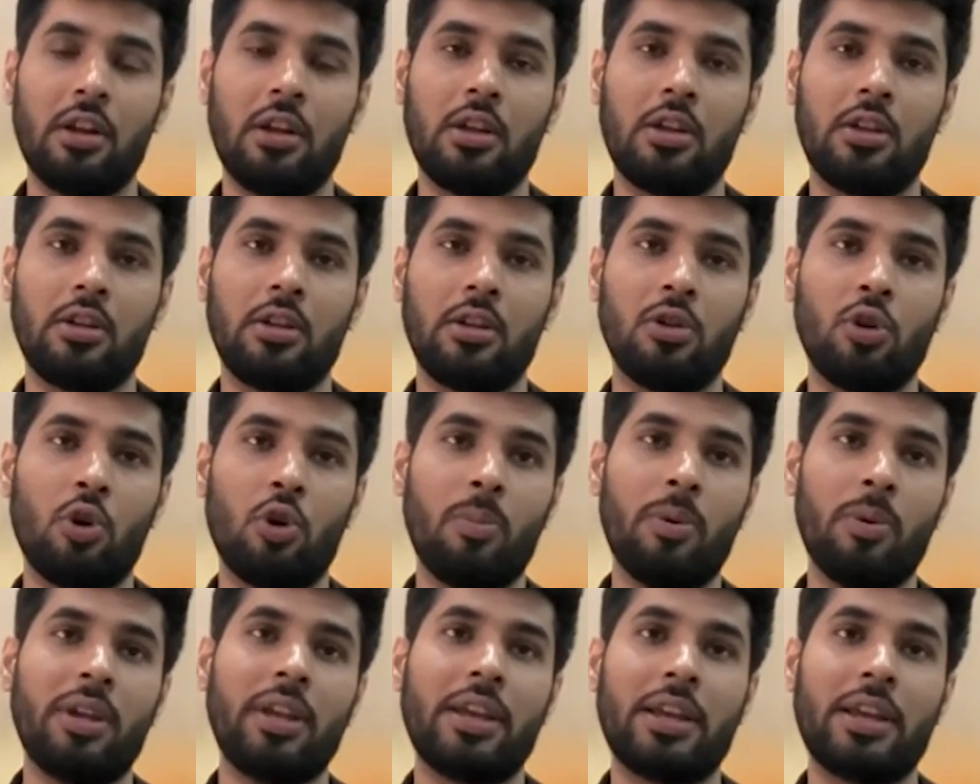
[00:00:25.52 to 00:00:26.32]

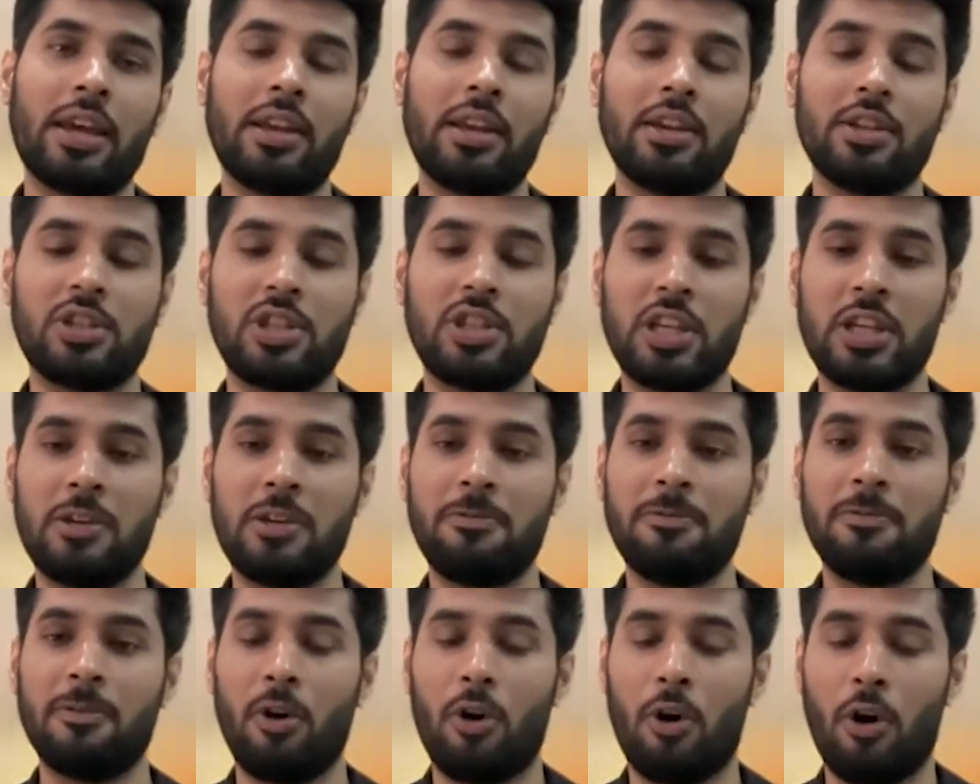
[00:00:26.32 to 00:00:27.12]
nobody can achieve
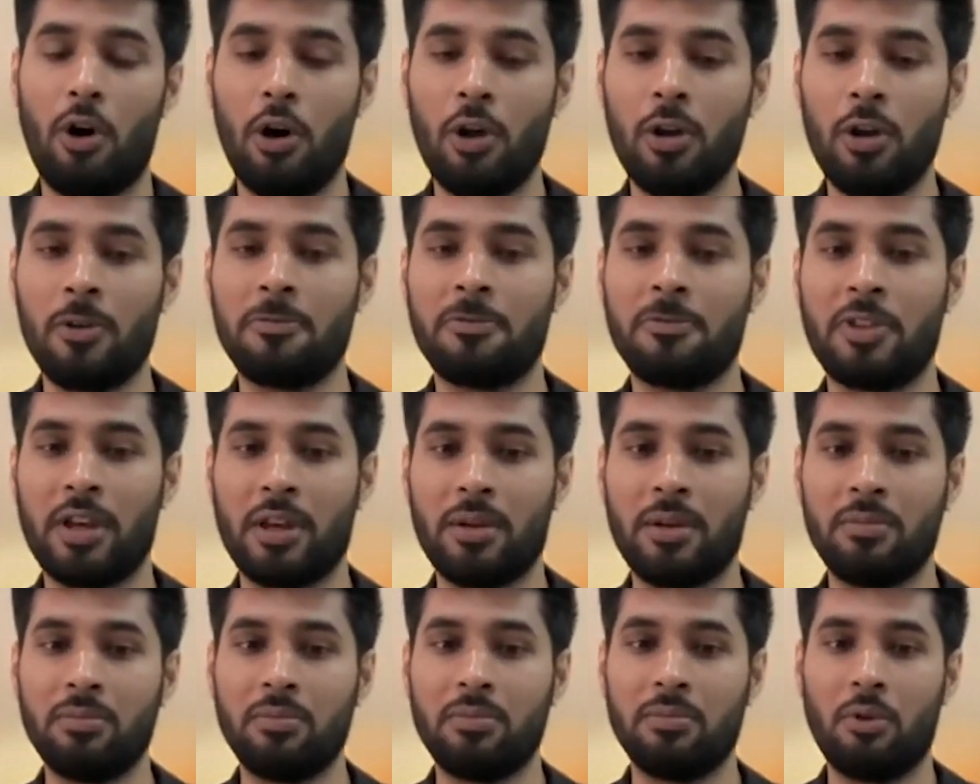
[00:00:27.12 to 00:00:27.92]
all of
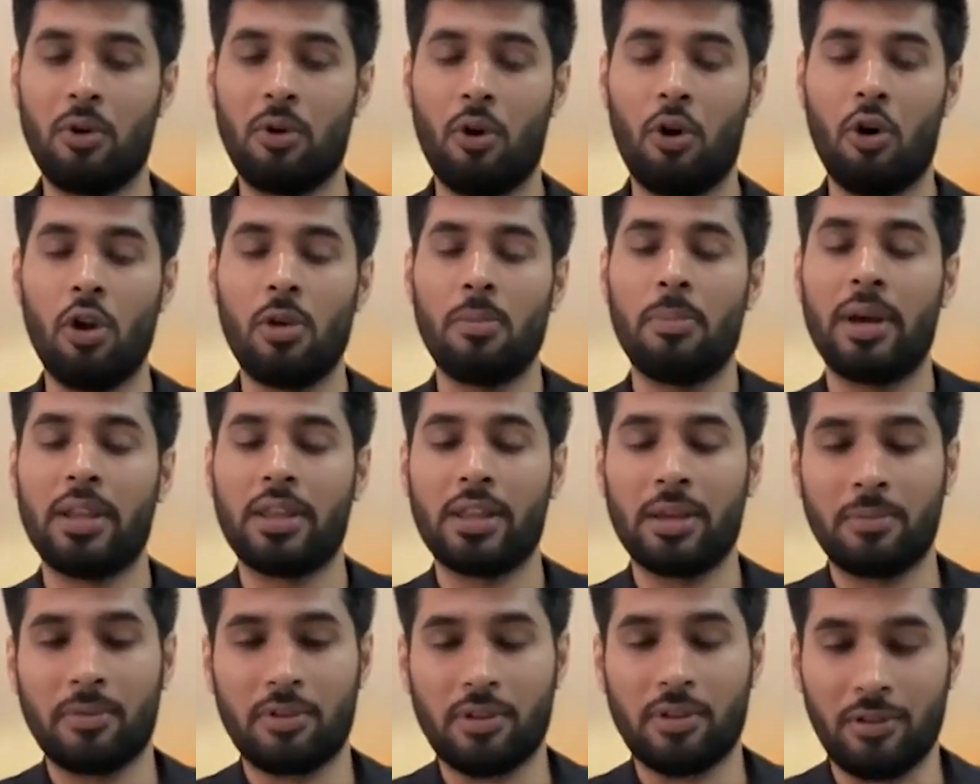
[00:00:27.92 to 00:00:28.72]
them all by
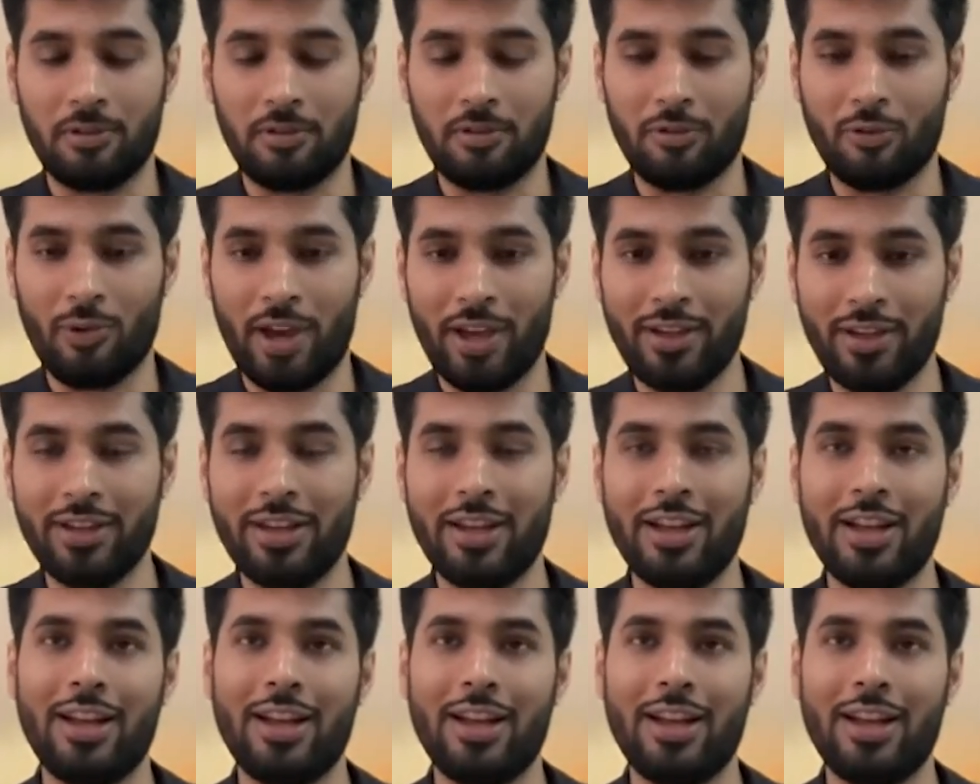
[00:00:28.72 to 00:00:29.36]
themselves, right?